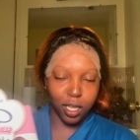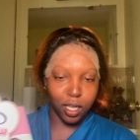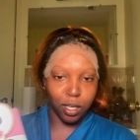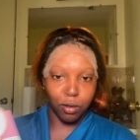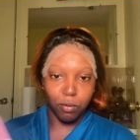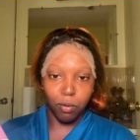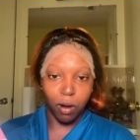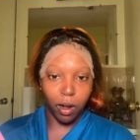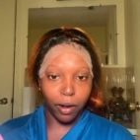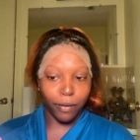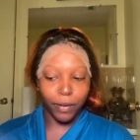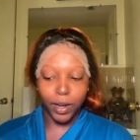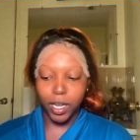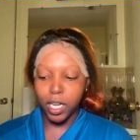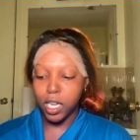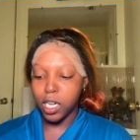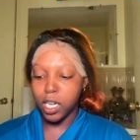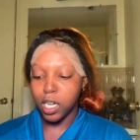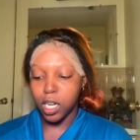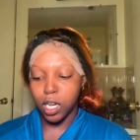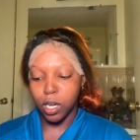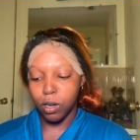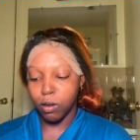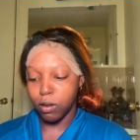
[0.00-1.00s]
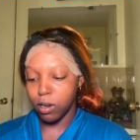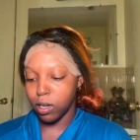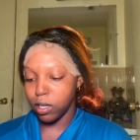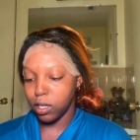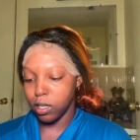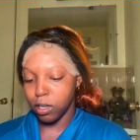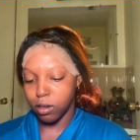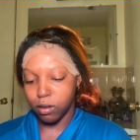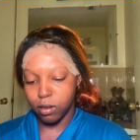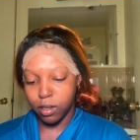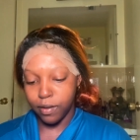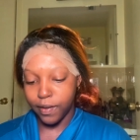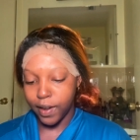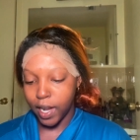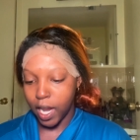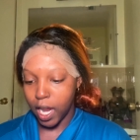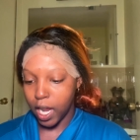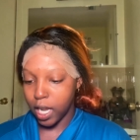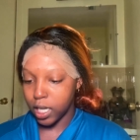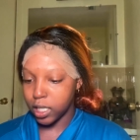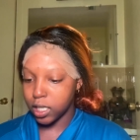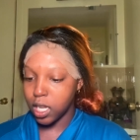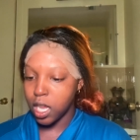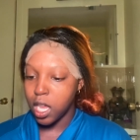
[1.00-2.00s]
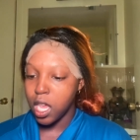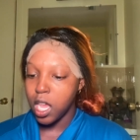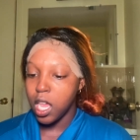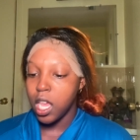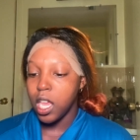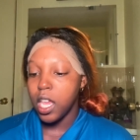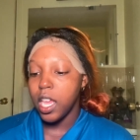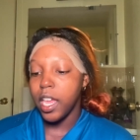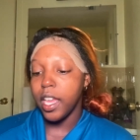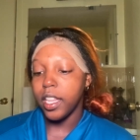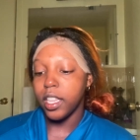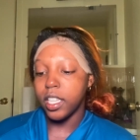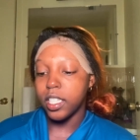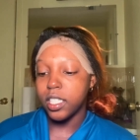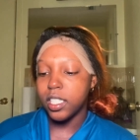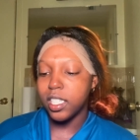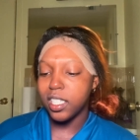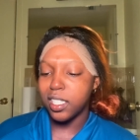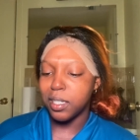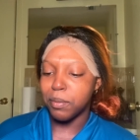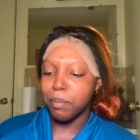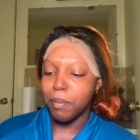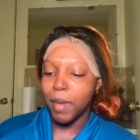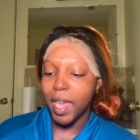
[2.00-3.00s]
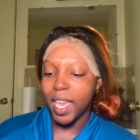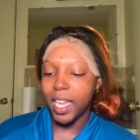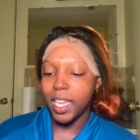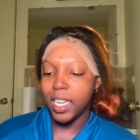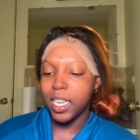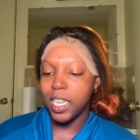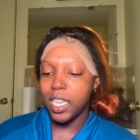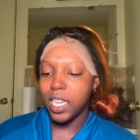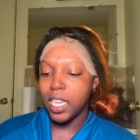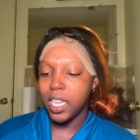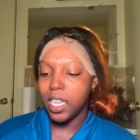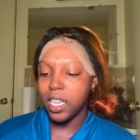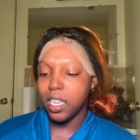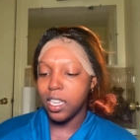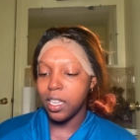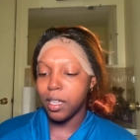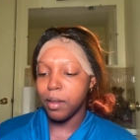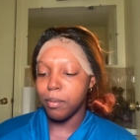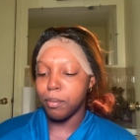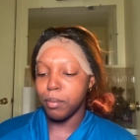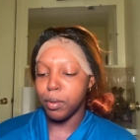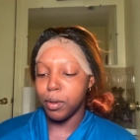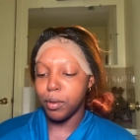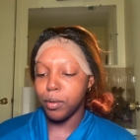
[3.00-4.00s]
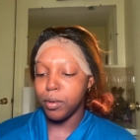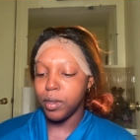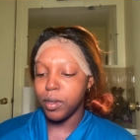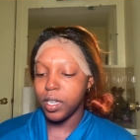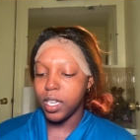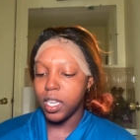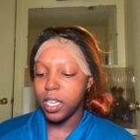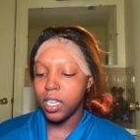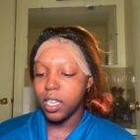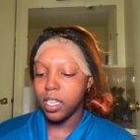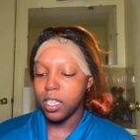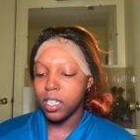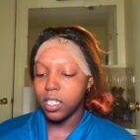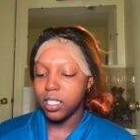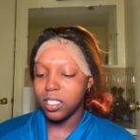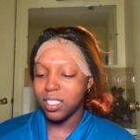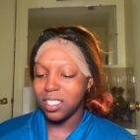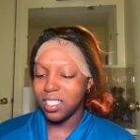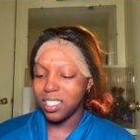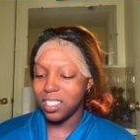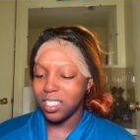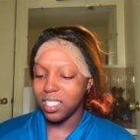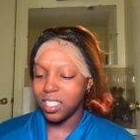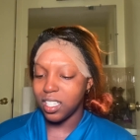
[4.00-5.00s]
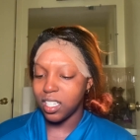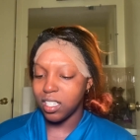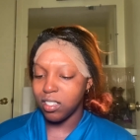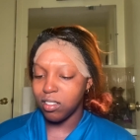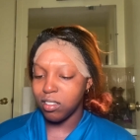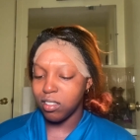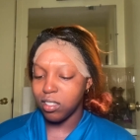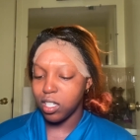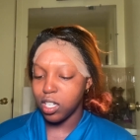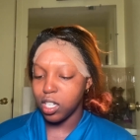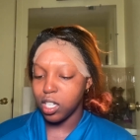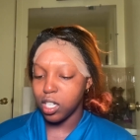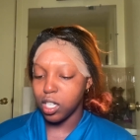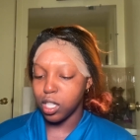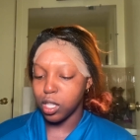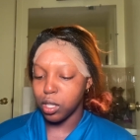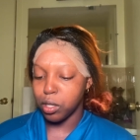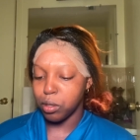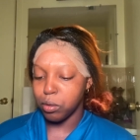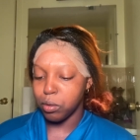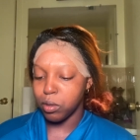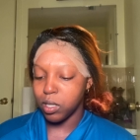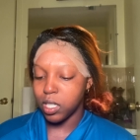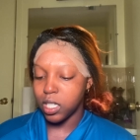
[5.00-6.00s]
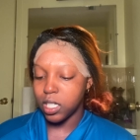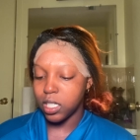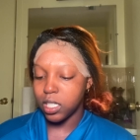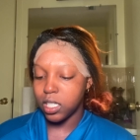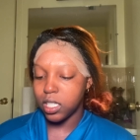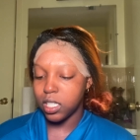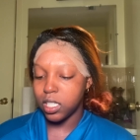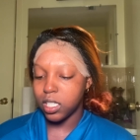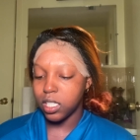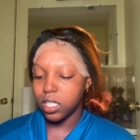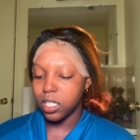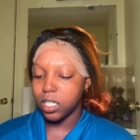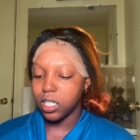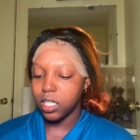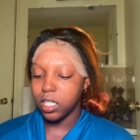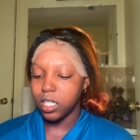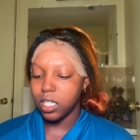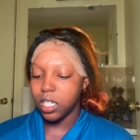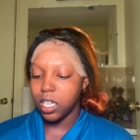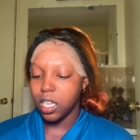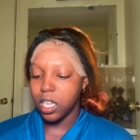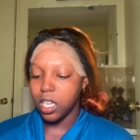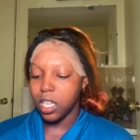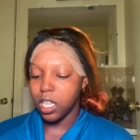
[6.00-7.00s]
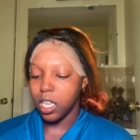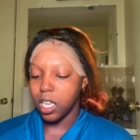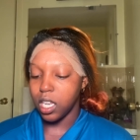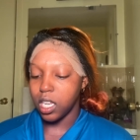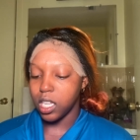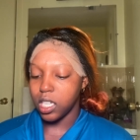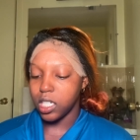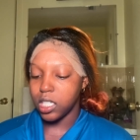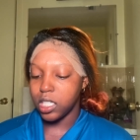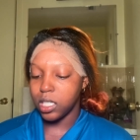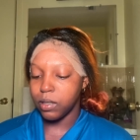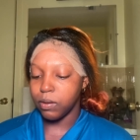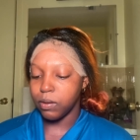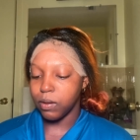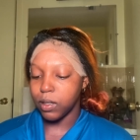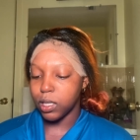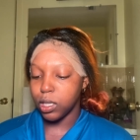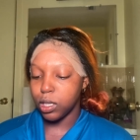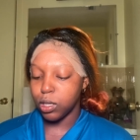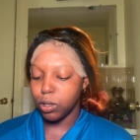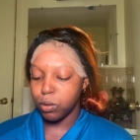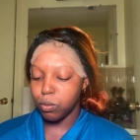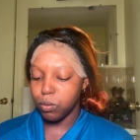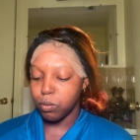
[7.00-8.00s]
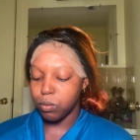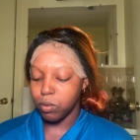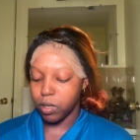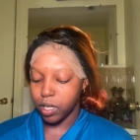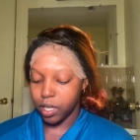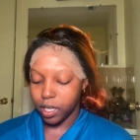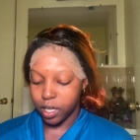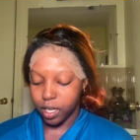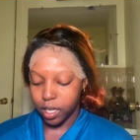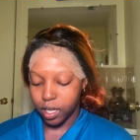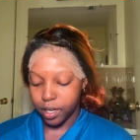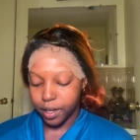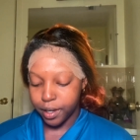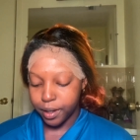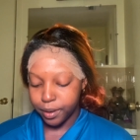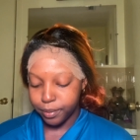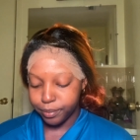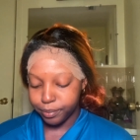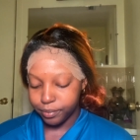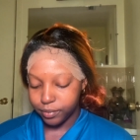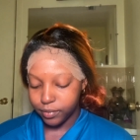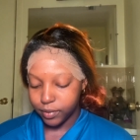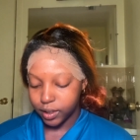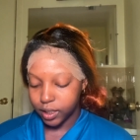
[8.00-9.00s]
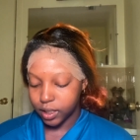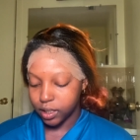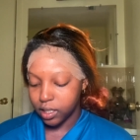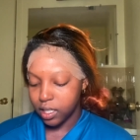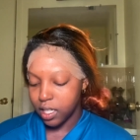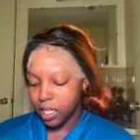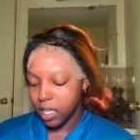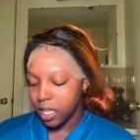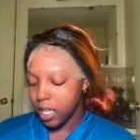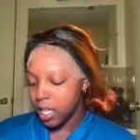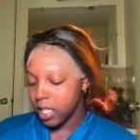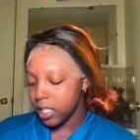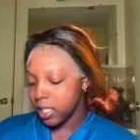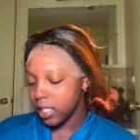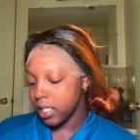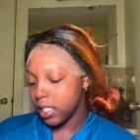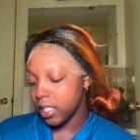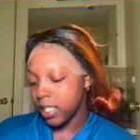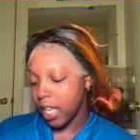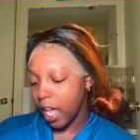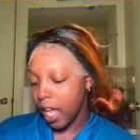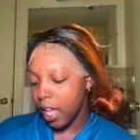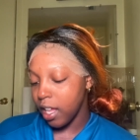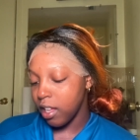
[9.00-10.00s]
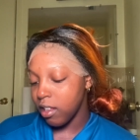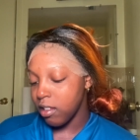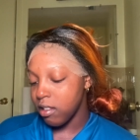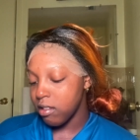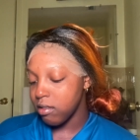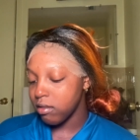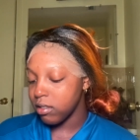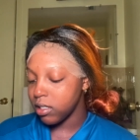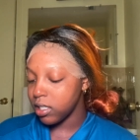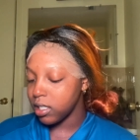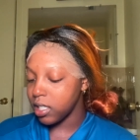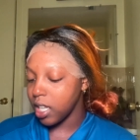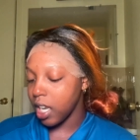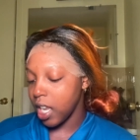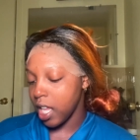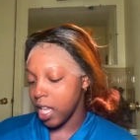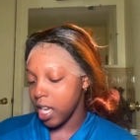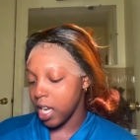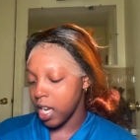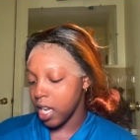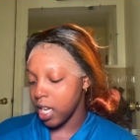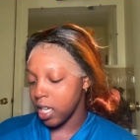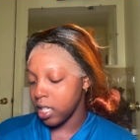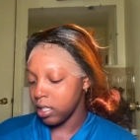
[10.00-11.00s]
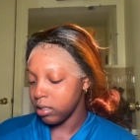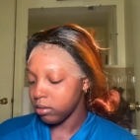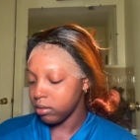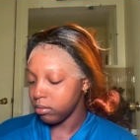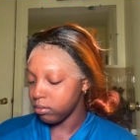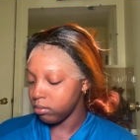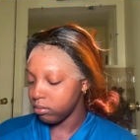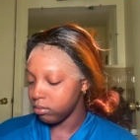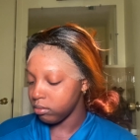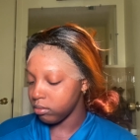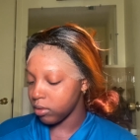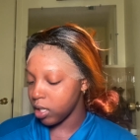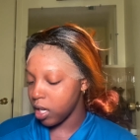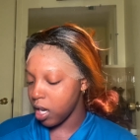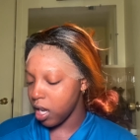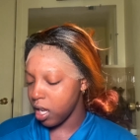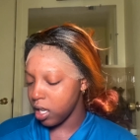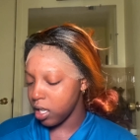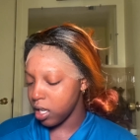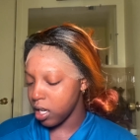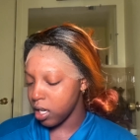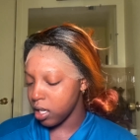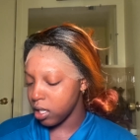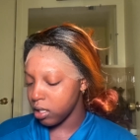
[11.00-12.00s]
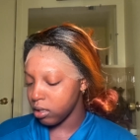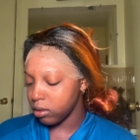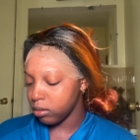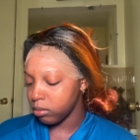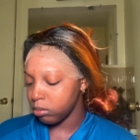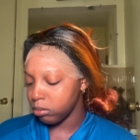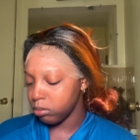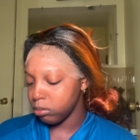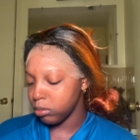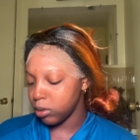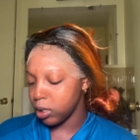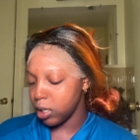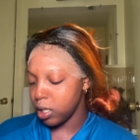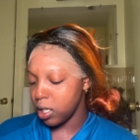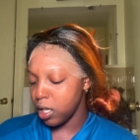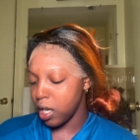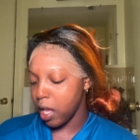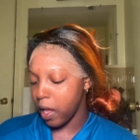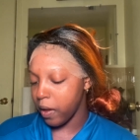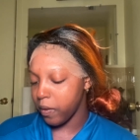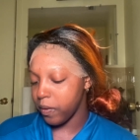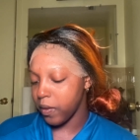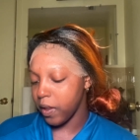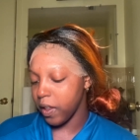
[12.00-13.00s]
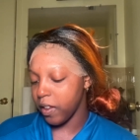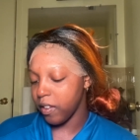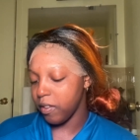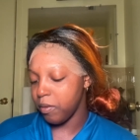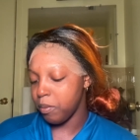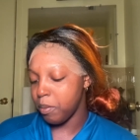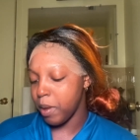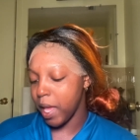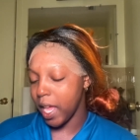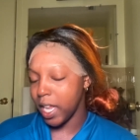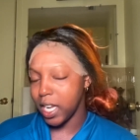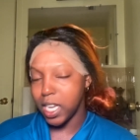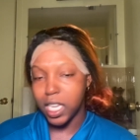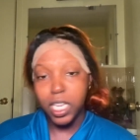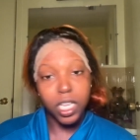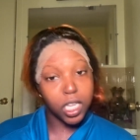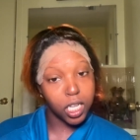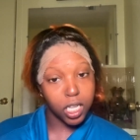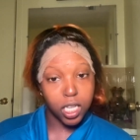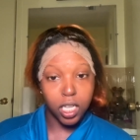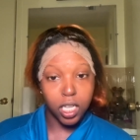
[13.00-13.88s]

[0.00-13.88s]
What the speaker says: you already know, don't even ask. This is Mayde Beauty Seal Glueless Lace Frontal Wig. Style, Delano. Color, GFFPENNY.